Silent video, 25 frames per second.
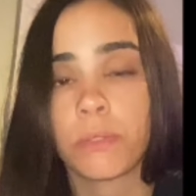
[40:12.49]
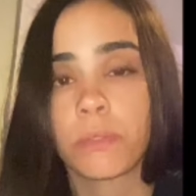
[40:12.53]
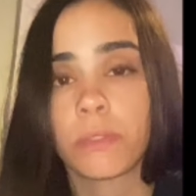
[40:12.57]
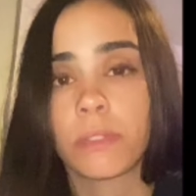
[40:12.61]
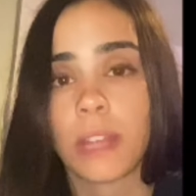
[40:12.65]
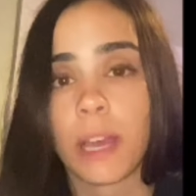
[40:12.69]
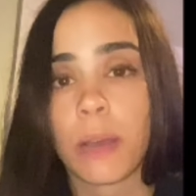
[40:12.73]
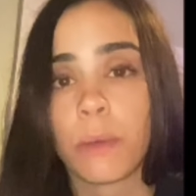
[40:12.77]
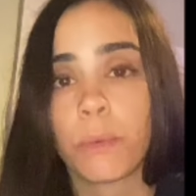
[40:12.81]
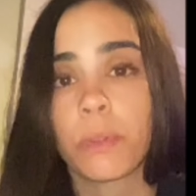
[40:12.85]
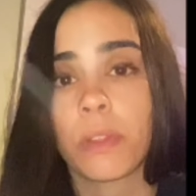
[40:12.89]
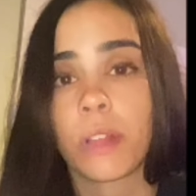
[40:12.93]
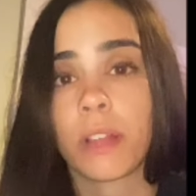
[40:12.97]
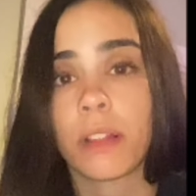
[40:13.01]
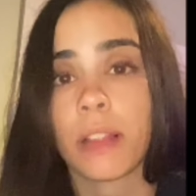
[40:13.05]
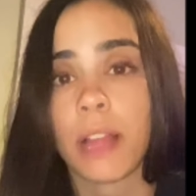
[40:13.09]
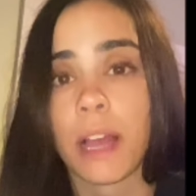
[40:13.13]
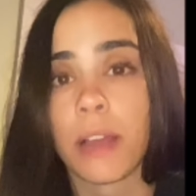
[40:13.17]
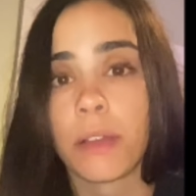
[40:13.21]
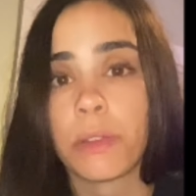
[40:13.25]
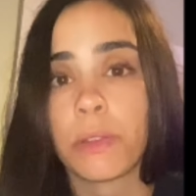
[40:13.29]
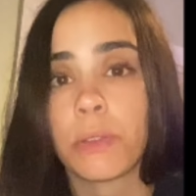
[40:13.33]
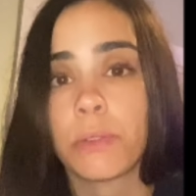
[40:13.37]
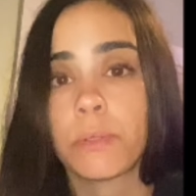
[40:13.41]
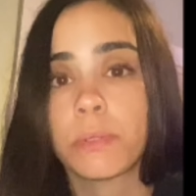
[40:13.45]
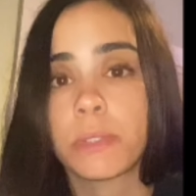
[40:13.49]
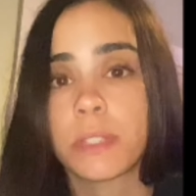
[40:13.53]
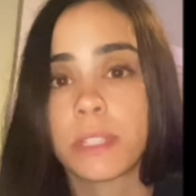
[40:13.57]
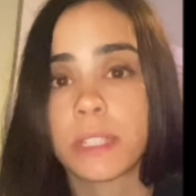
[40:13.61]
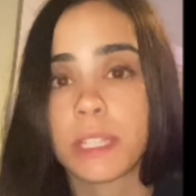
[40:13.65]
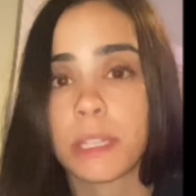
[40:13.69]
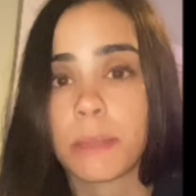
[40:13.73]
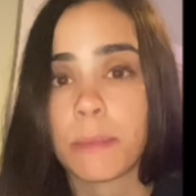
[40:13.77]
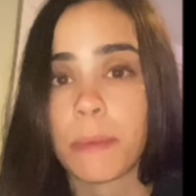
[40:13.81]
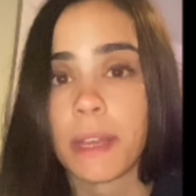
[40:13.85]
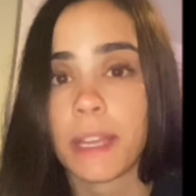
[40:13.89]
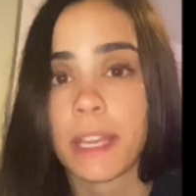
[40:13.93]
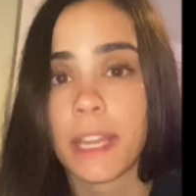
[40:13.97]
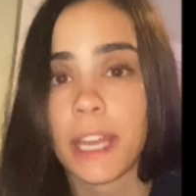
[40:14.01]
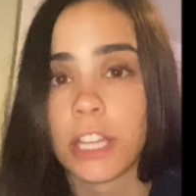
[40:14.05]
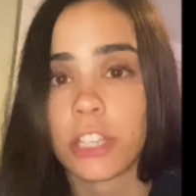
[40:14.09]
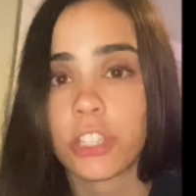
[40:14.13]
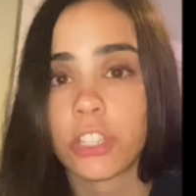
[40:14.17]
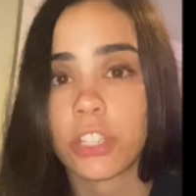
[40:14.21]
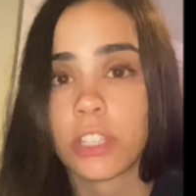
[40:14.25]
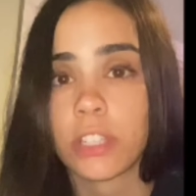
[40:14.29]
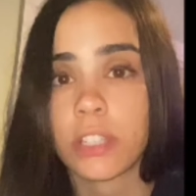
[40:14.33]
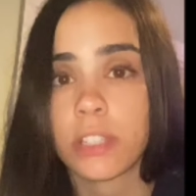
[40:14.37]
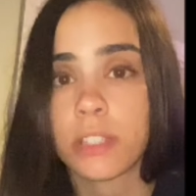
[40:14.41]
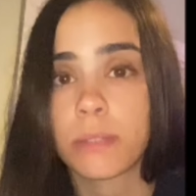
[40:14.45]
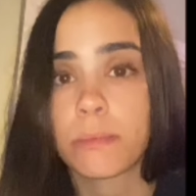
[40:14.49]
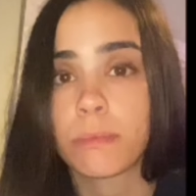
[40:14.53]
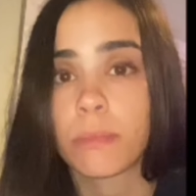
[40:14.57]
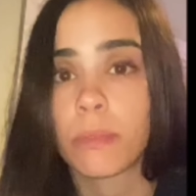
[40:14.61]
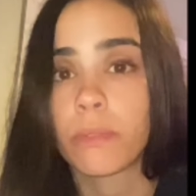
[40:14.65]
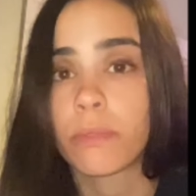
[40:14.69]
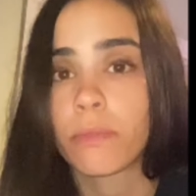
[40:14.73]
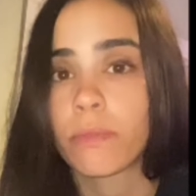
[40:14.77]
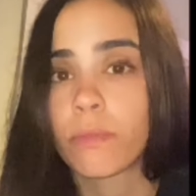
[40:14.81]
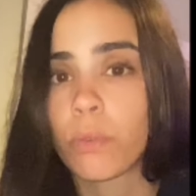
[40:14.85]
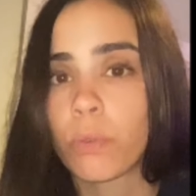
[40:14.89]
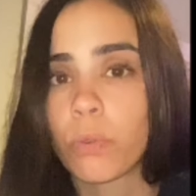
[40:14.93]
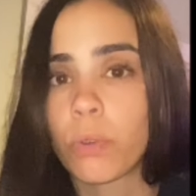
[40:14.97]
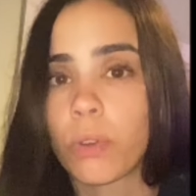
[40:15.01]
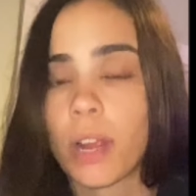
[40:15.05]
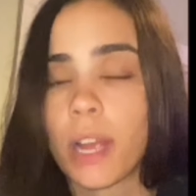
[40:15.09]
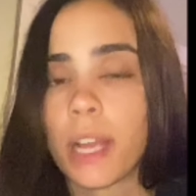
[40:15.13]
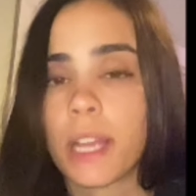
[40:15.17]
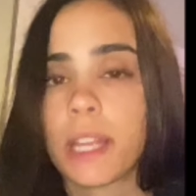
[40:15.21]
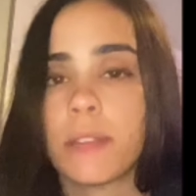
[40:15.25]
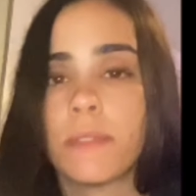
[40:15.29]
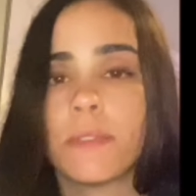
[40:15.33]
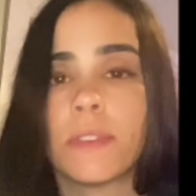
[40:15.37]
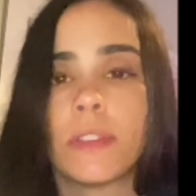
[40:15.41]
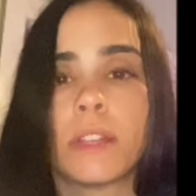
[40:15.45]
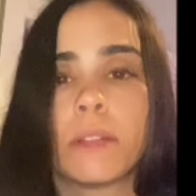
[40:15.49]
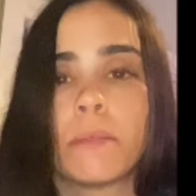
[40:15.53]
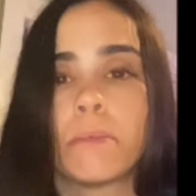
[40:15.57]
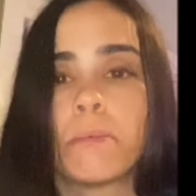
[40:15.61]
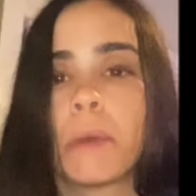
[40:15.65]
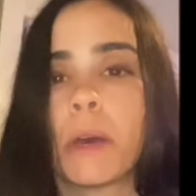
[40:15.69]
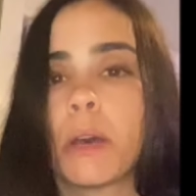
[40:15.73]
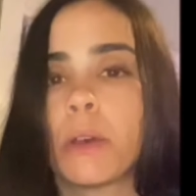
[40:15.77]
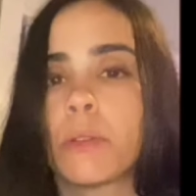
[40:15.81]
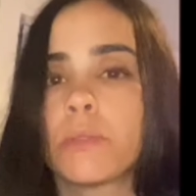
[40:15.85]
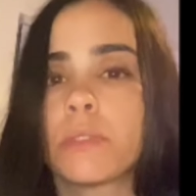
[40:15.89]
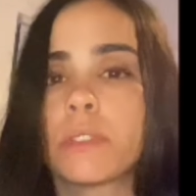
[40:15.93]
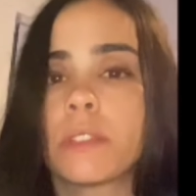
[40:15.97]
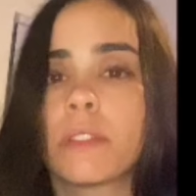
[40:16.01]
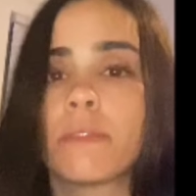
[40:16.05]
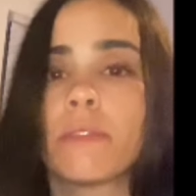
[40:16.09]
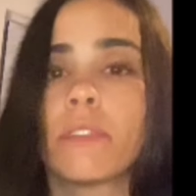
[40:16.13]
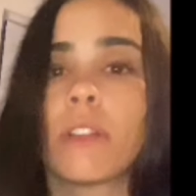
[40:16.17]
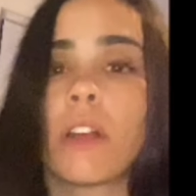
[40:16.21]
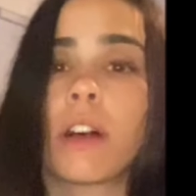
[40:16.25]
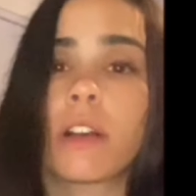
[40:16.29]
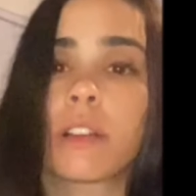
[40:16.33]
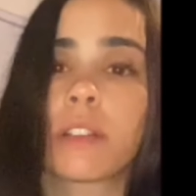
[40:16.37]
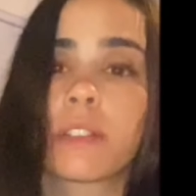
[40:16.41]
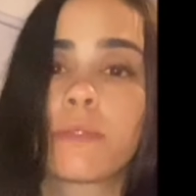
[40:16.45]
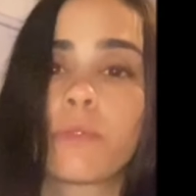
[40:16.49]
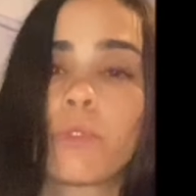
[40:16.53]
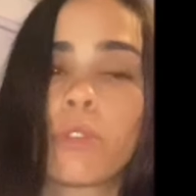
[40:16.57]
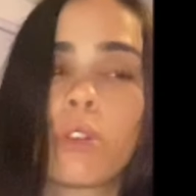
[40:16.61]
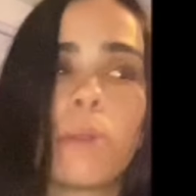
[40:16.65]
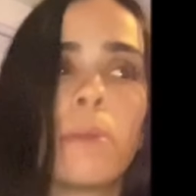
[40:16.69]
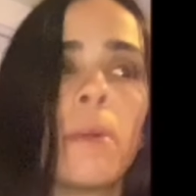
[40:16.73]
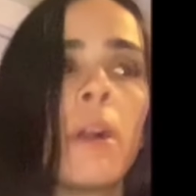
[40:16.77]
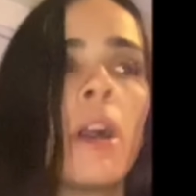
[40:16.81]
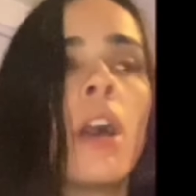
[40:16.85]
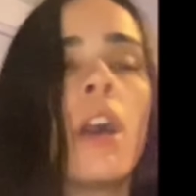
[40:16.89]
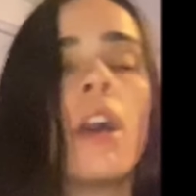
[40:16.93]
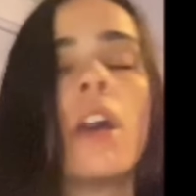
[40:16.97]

That will allow you to see my catches before I even post the vlogs for them.